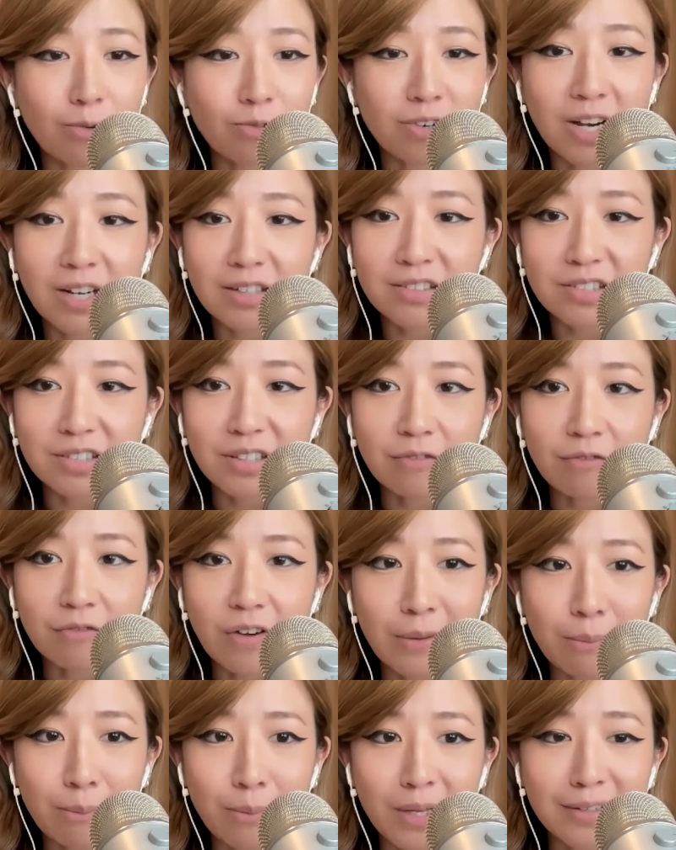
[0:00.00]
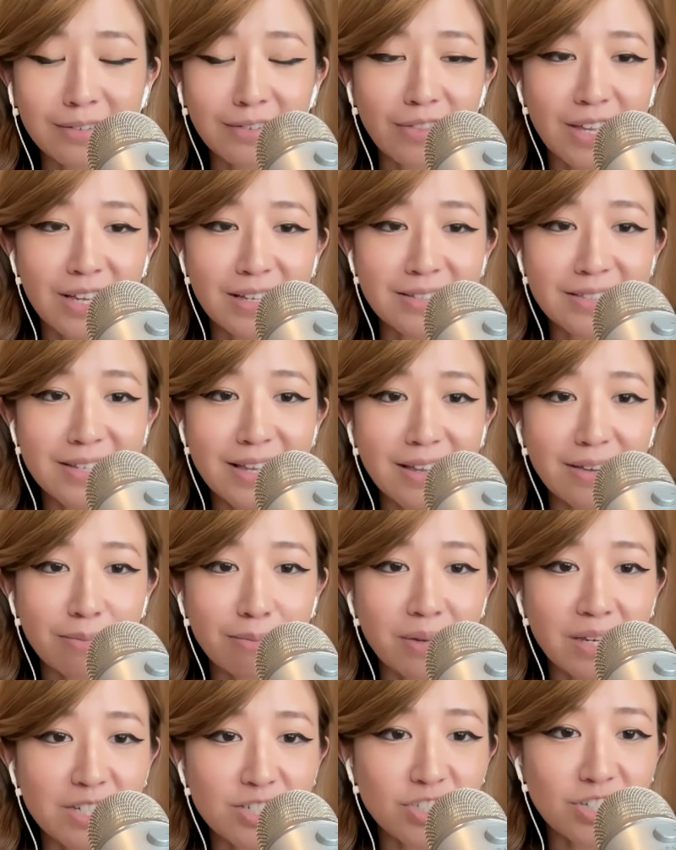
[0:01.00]
not to invite me to things like
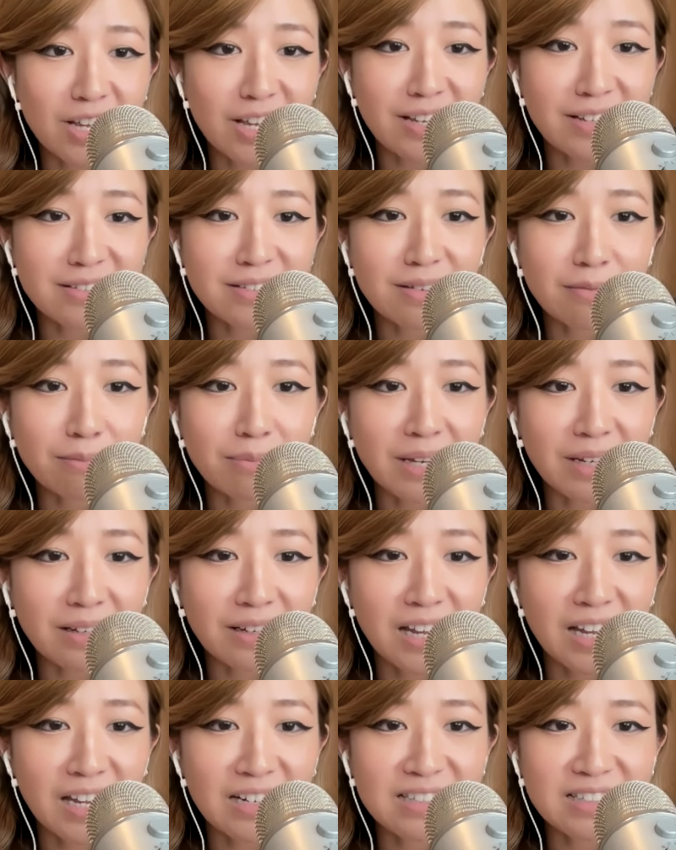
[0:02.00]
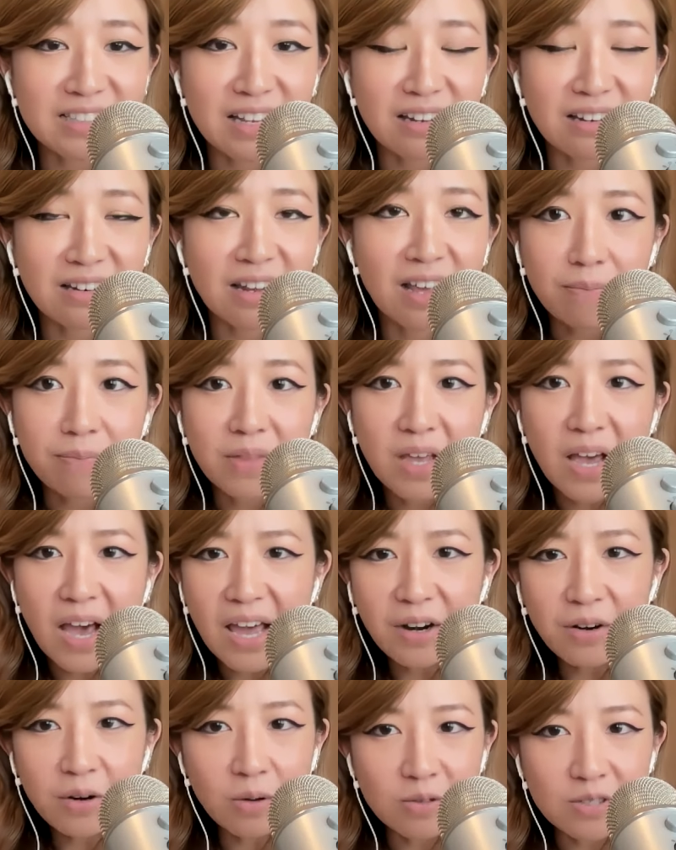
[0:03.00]
beach days and picnics. And
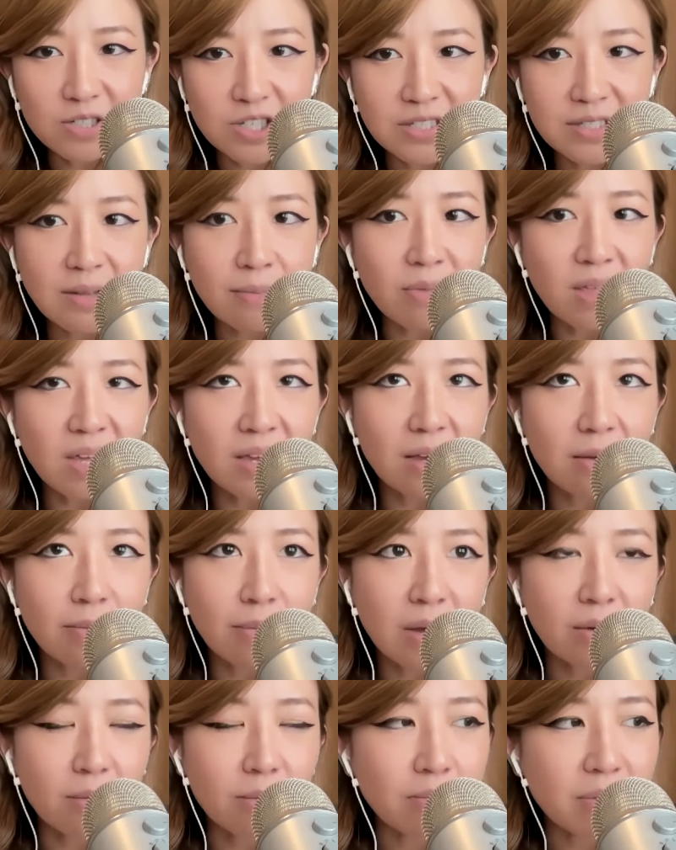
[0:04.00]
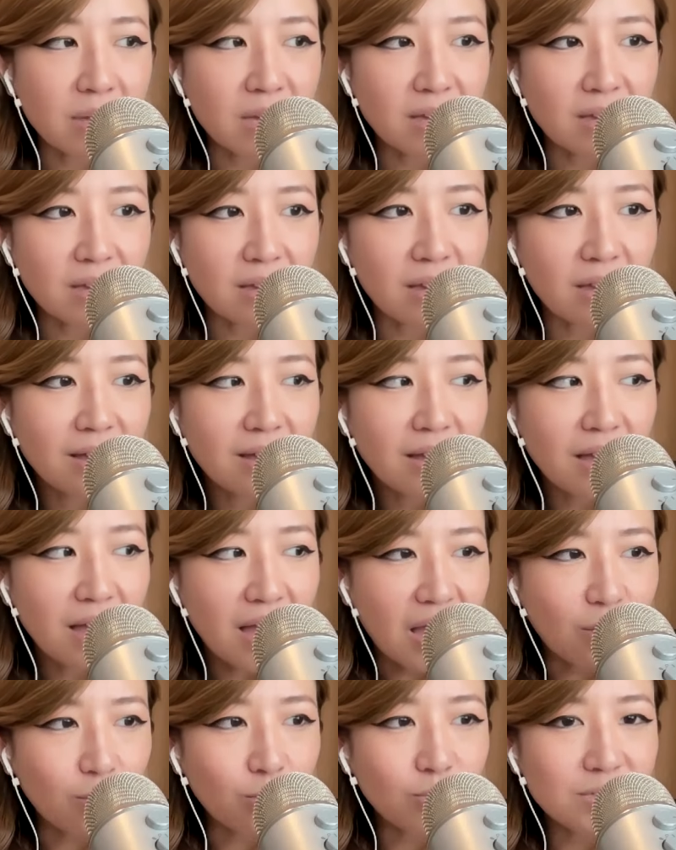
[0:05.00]
I don't know, just something about being
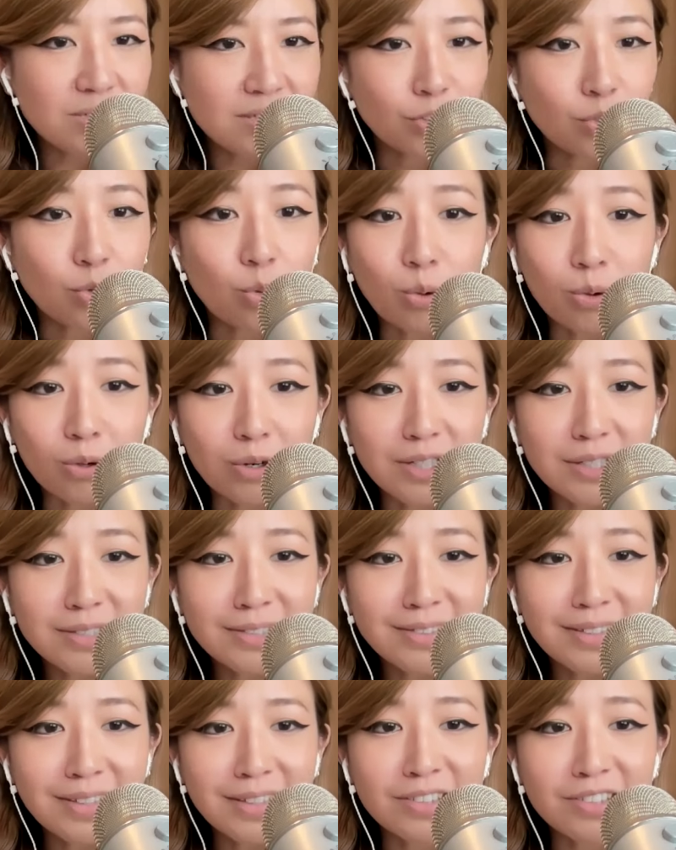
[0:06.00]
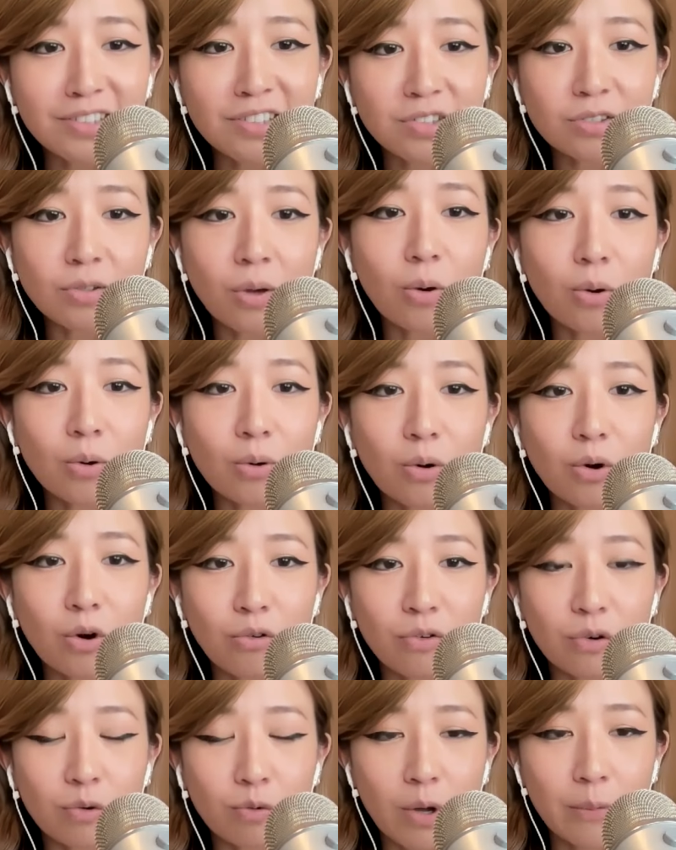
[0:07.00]
outdoors is so
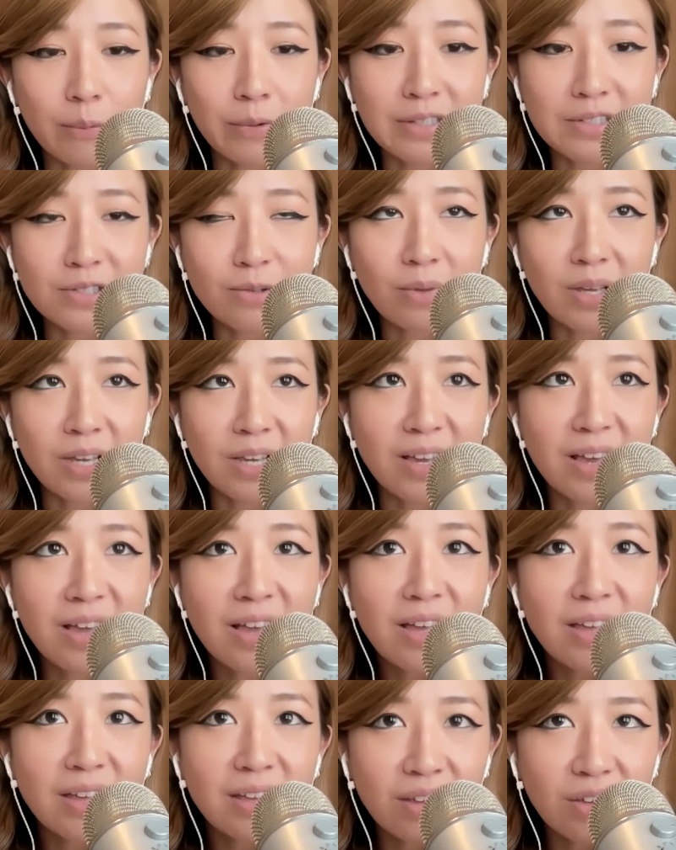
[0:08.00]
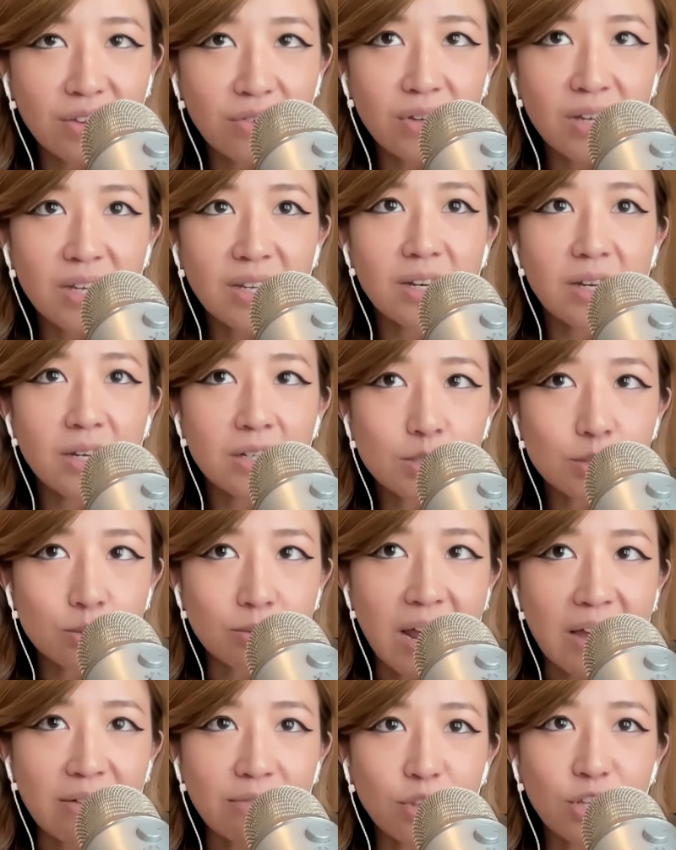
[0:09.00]
overwhelming to me. Even
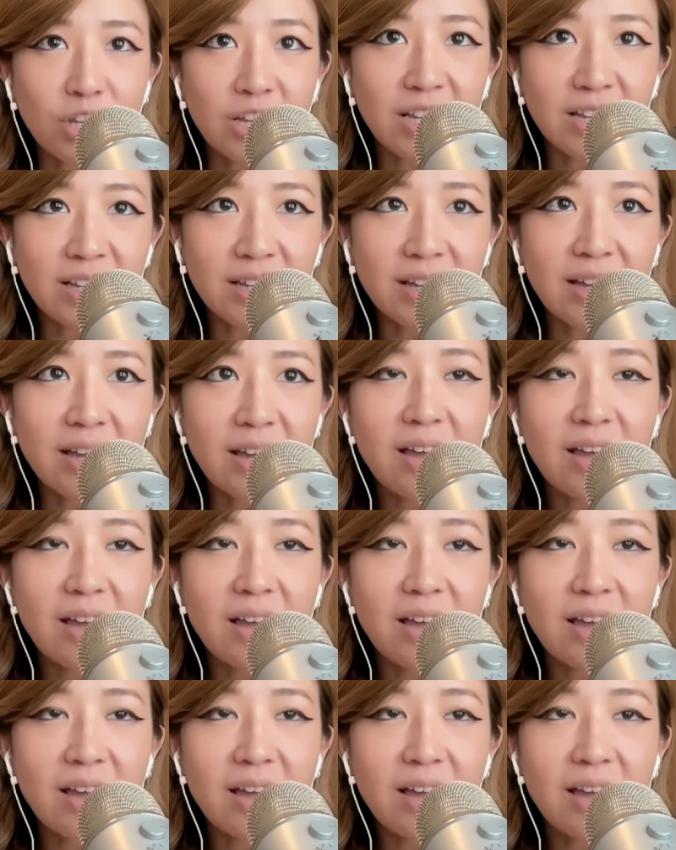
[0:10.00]
traveling.